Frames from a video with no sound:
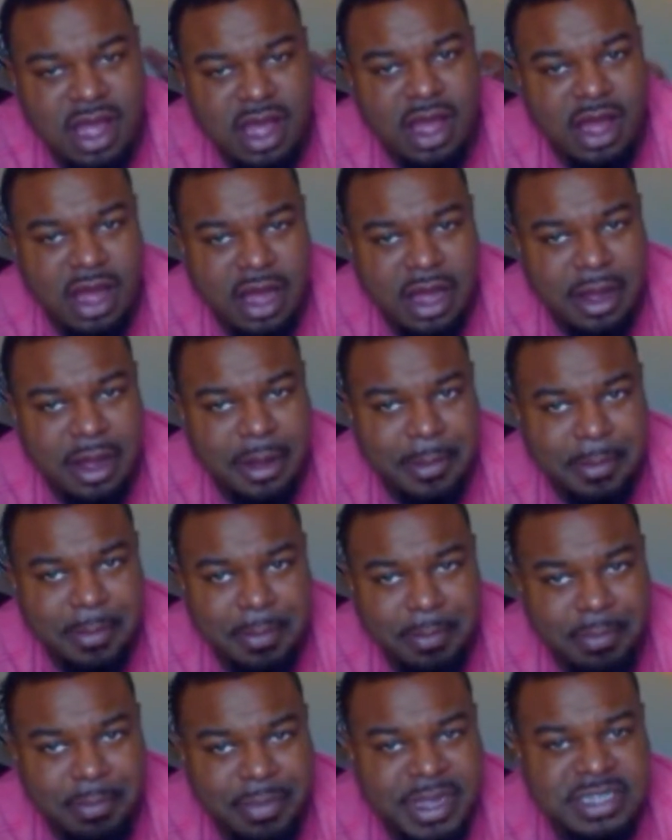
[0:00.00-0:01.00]
um,
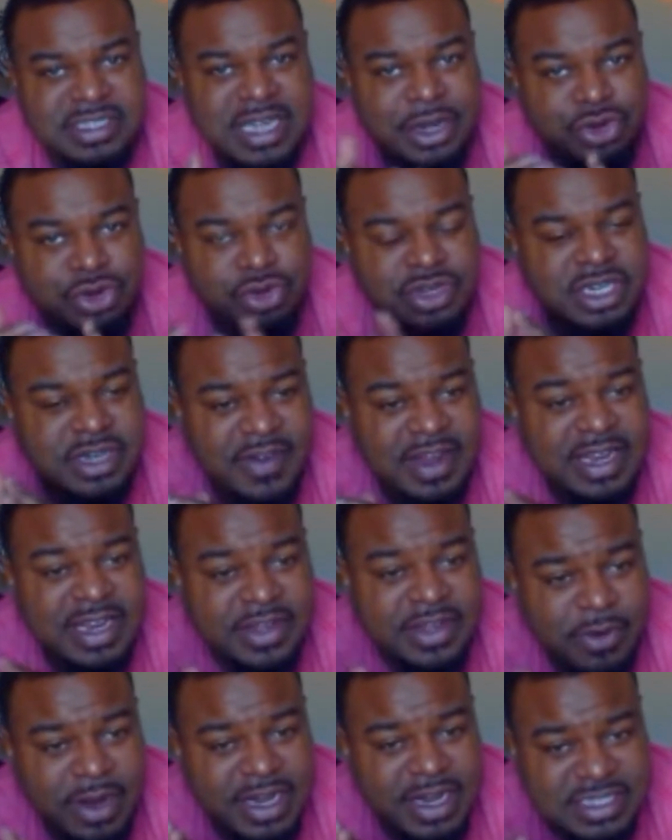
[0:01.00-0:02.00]
because I knew that if I
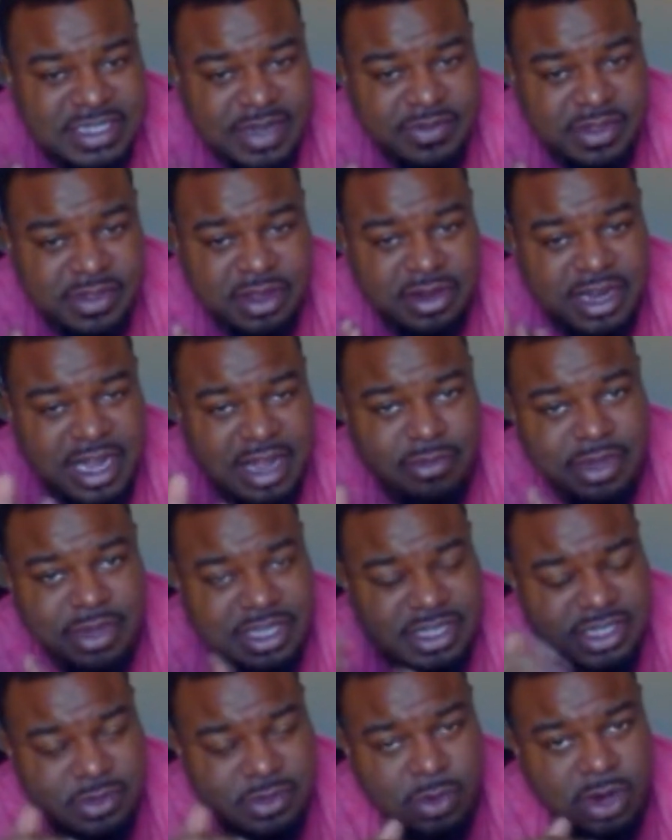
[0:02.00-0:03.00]
left right at 7:30, I would
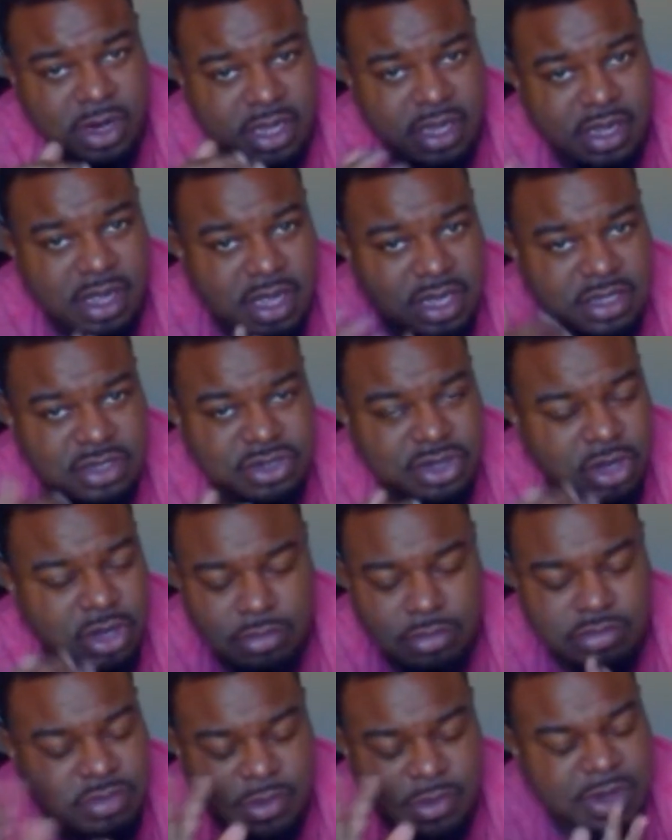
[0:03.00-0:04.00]
get to work. Uh, you know,
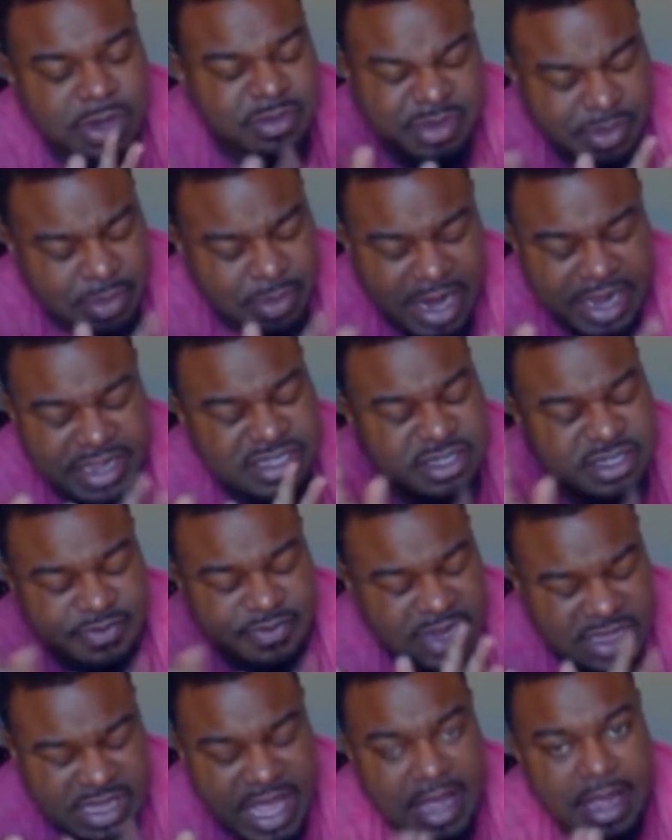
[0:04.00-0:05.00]
it wouldn't be right. So
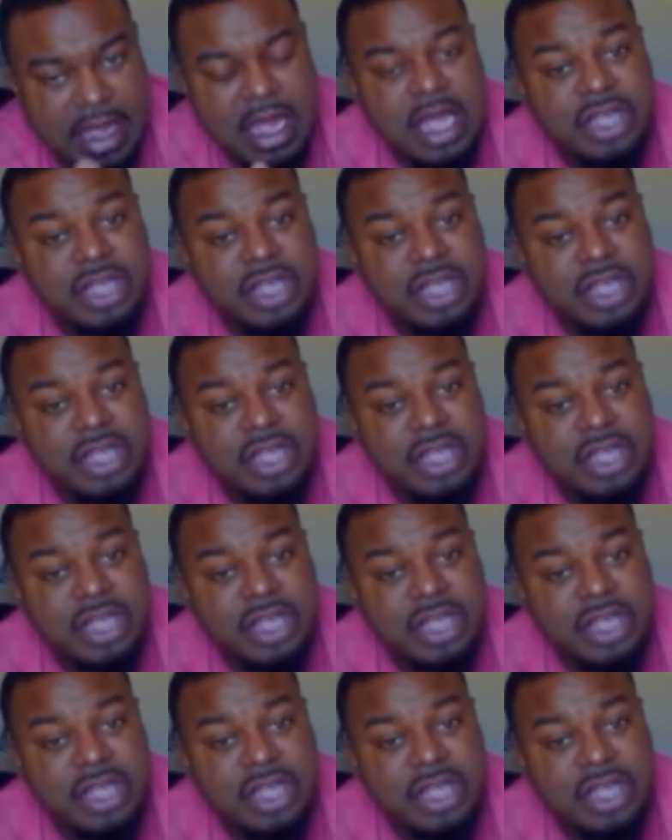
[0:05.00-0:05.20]
fuck that.